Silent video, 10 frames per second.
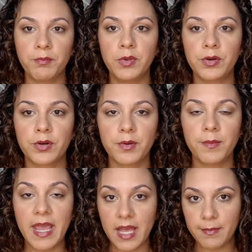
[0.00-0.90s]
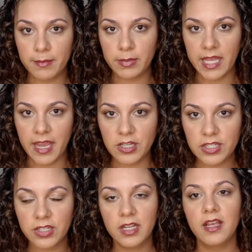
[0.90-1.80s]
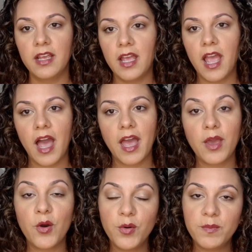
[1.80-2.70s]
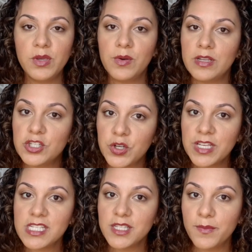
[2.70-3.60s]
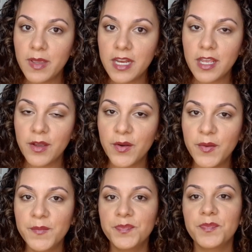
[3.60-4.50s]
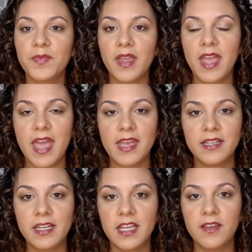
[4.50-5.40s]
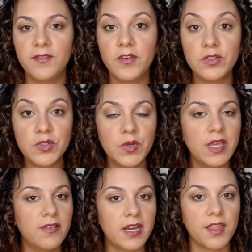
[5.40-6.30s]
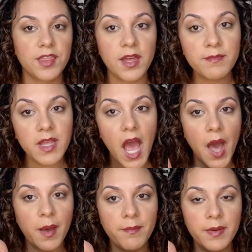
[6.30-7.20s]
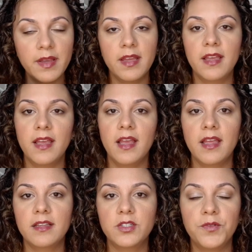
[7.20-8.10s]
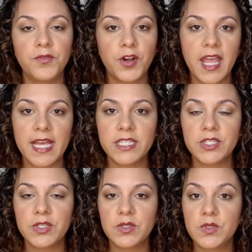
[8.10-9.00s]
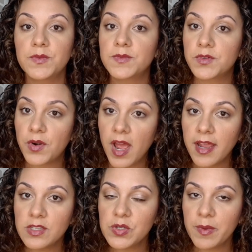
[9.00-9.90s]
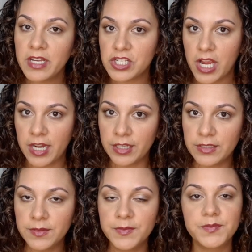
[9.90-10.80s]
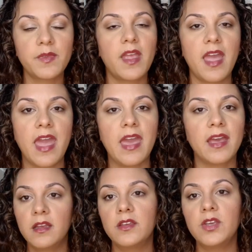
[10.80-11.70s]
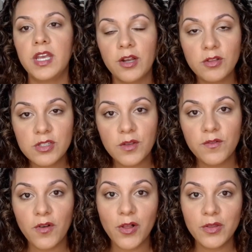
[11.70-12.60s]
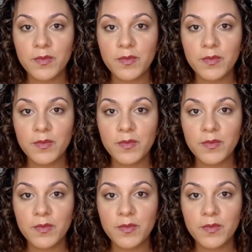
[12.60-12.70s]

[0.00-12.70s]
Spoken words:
your makeup application. I hope you enjoyed this video, and if you do, give it a thumb up. Don't forget to subscribe to my channel, and you can also follow